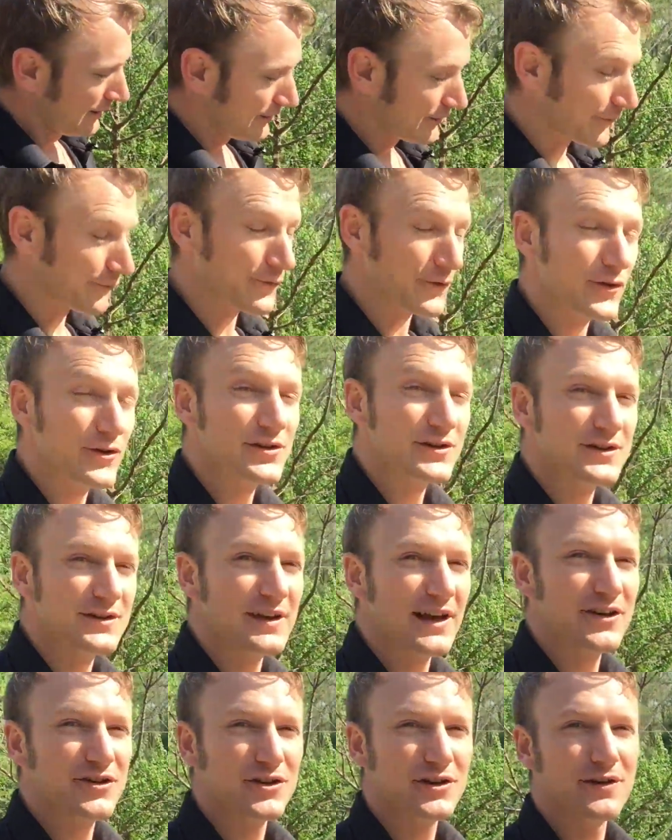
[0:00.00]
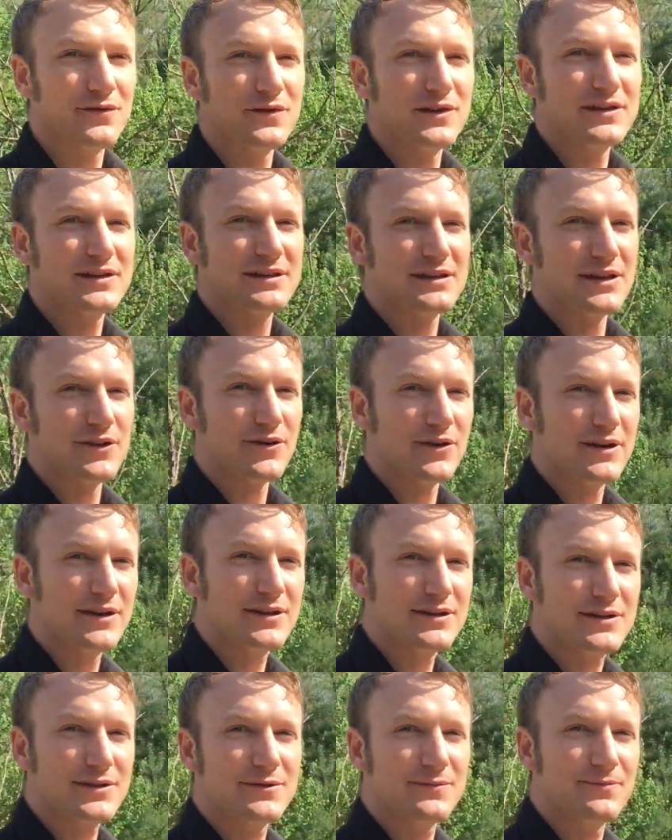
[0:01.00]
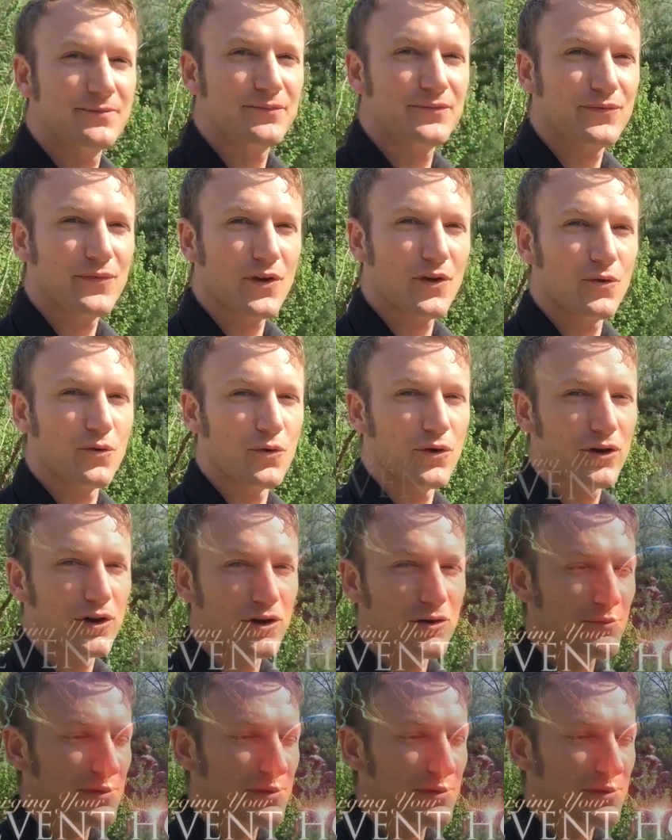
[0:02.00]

The first session of this series we're going to